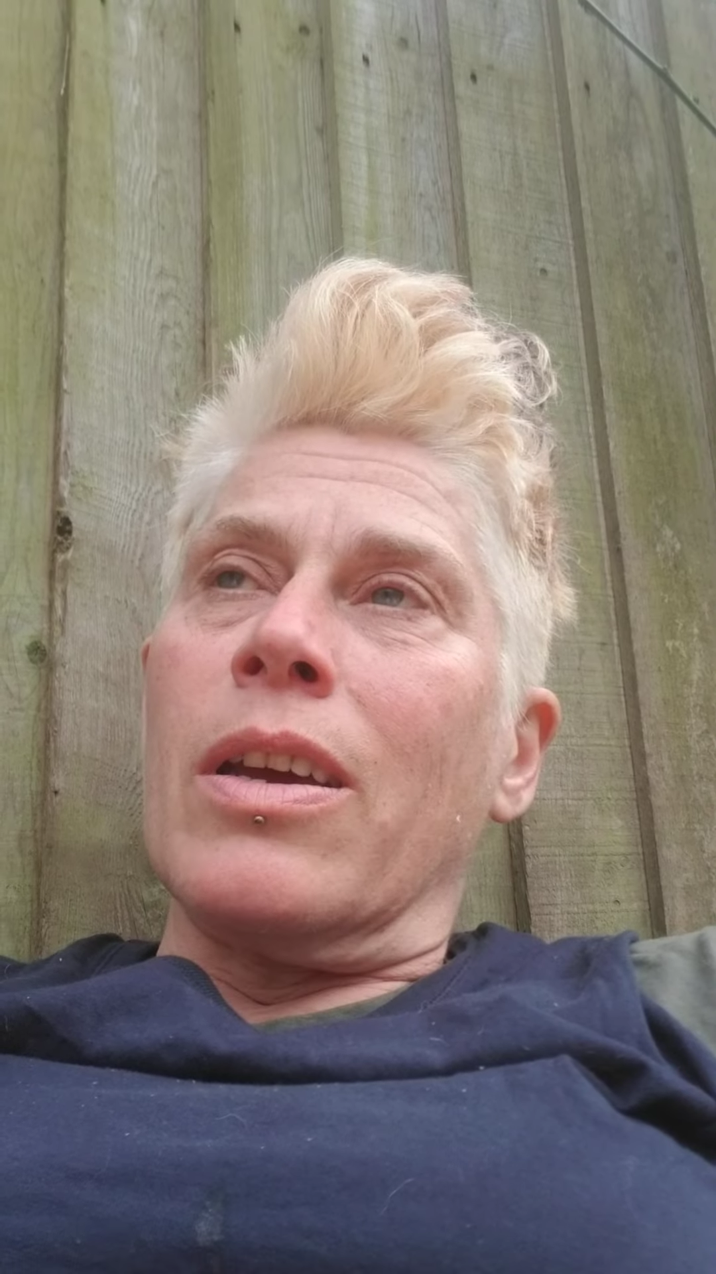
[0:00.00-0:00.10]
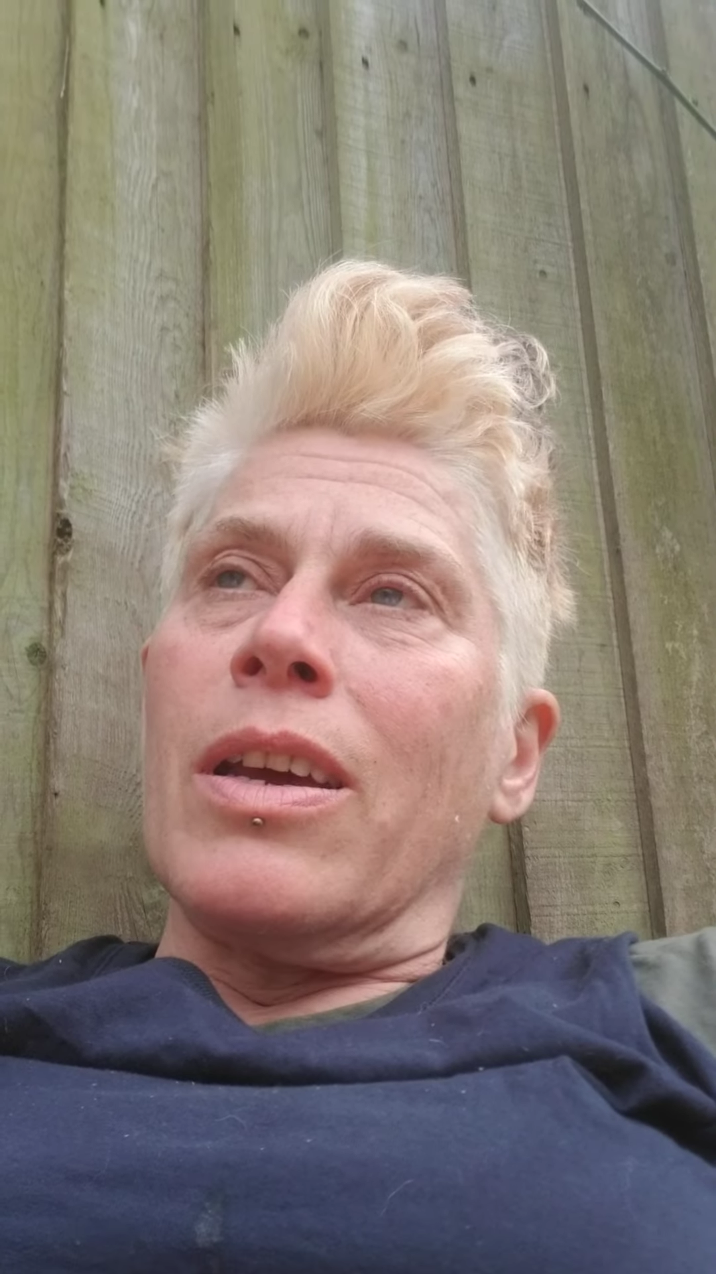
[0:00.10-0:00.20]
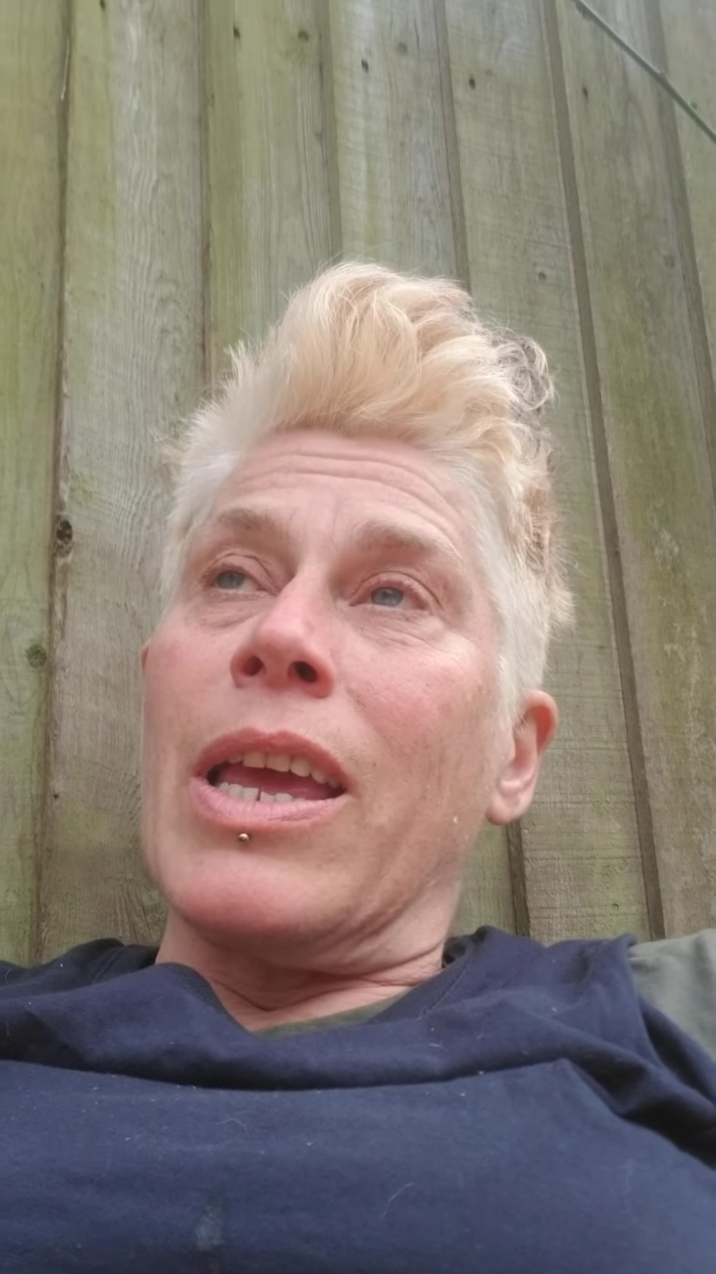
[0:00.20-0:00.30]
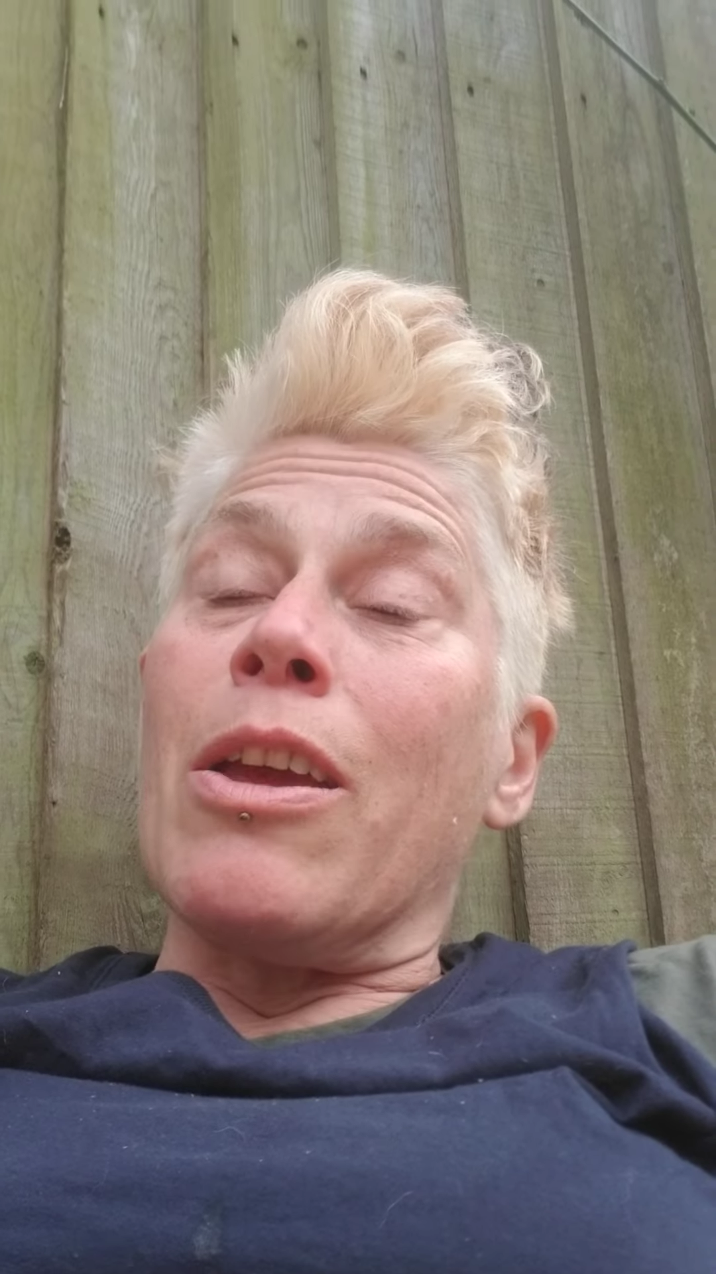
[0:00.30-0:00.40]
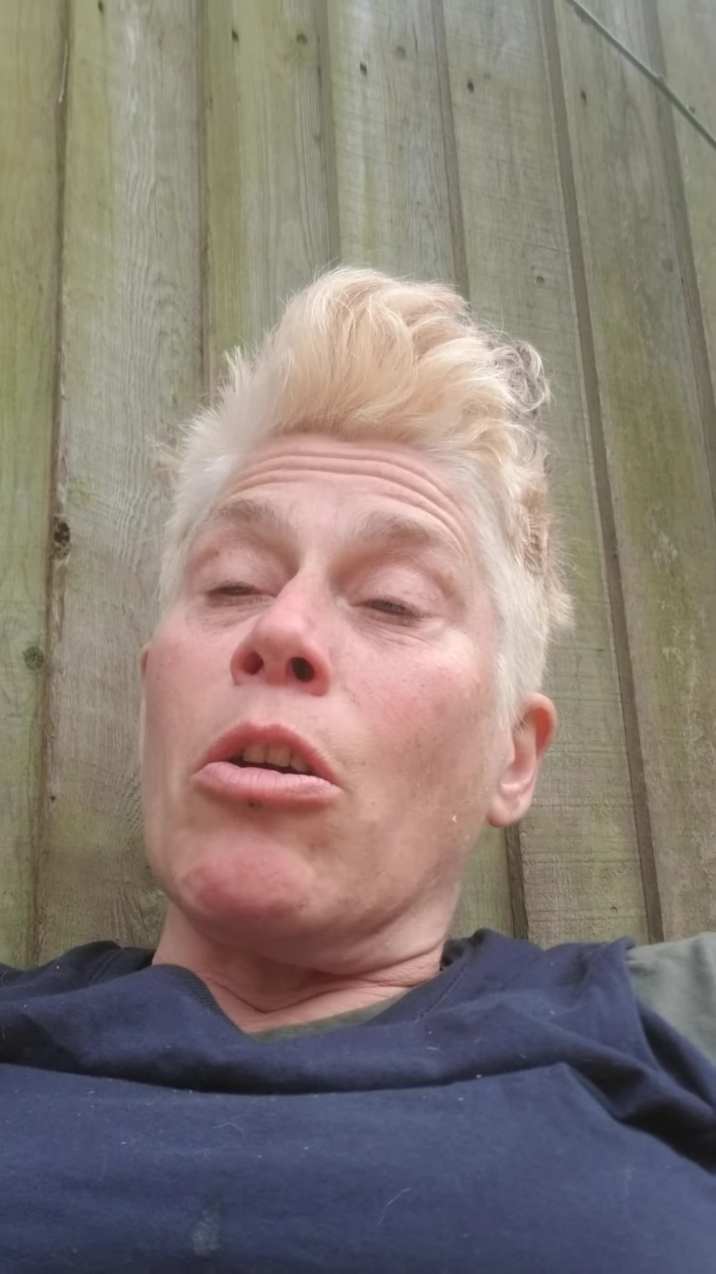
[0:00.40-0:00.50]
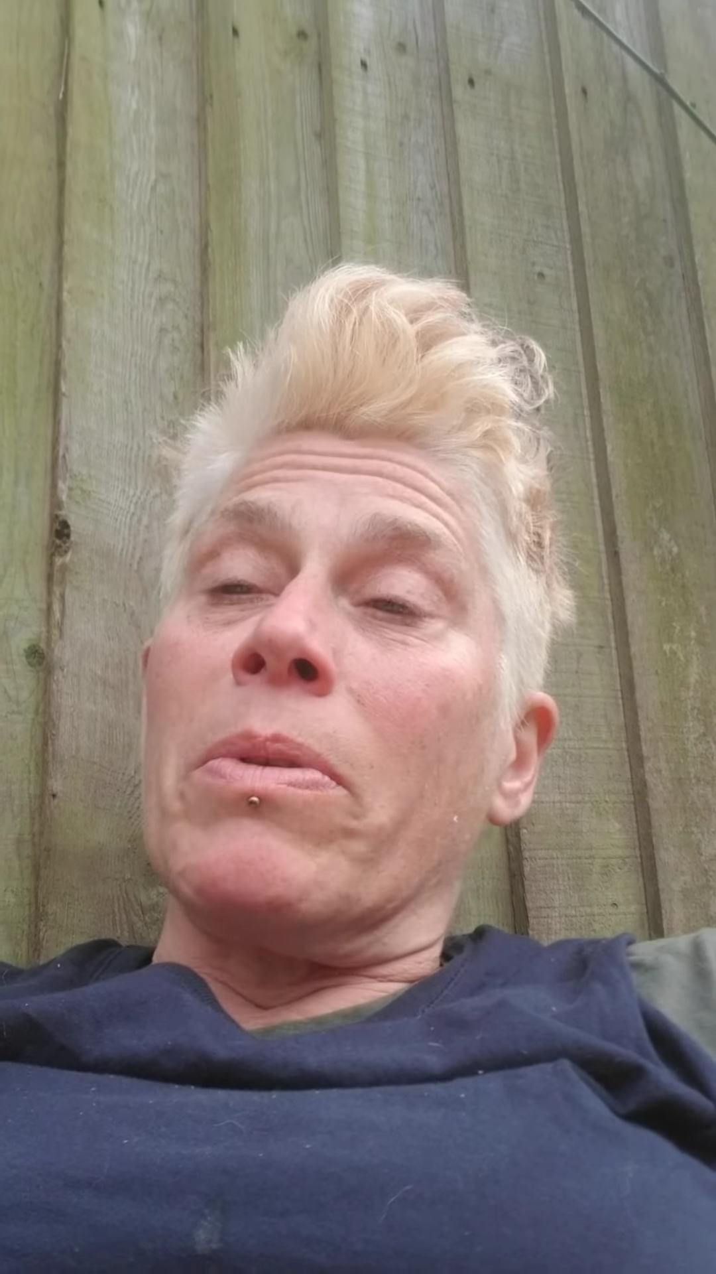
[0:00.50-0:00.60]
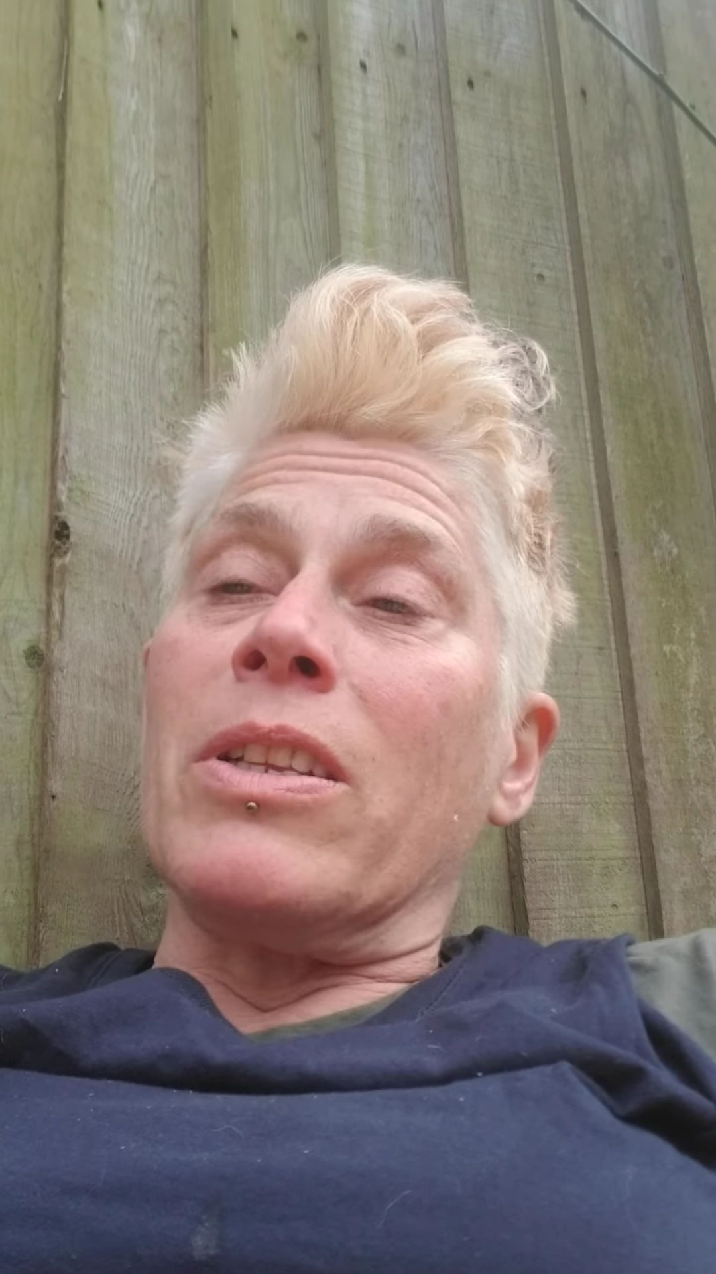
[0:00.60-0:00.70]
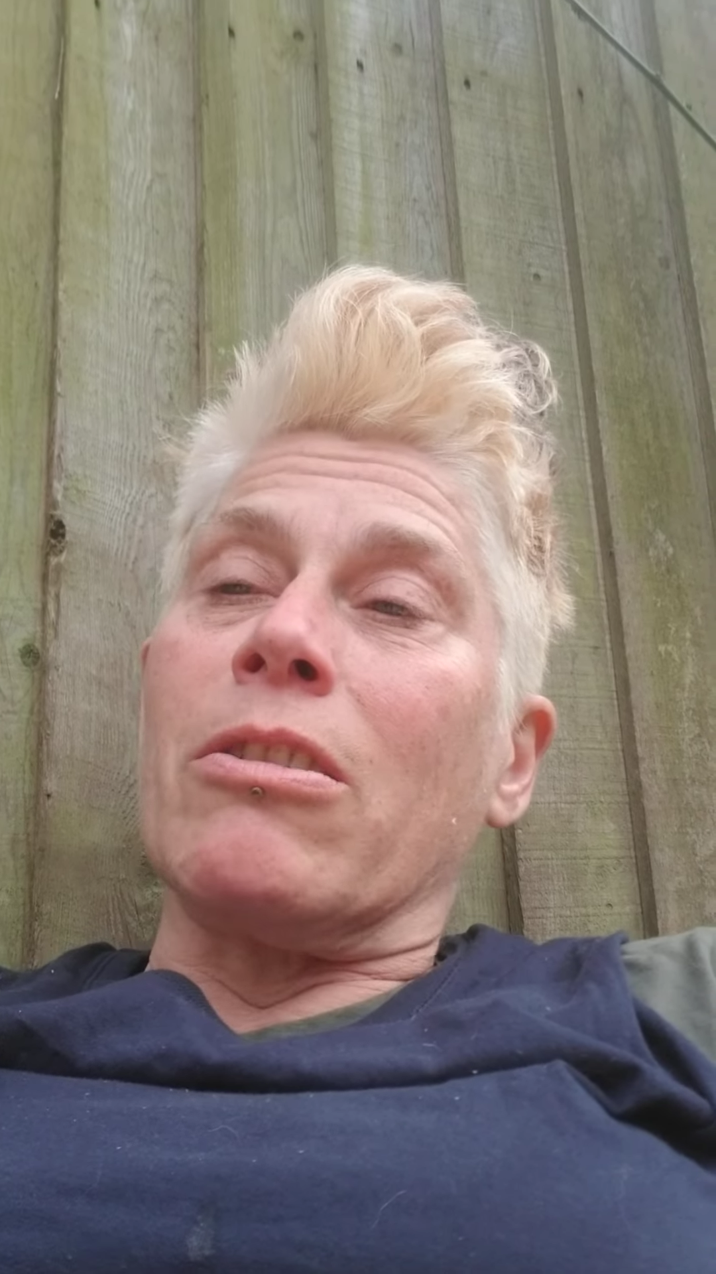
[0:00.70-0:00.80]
He got me into